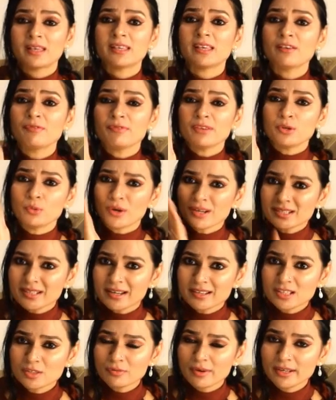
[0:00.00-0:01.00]
If you are
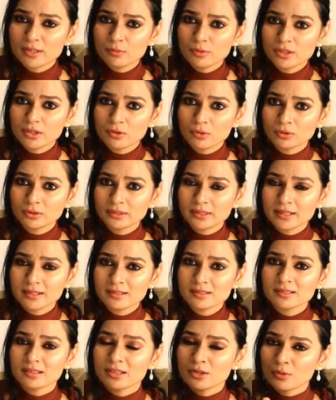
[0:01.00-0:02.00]
satisfied with your own
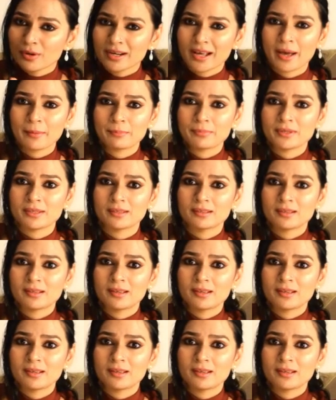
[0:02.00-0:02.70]
things, you are happy.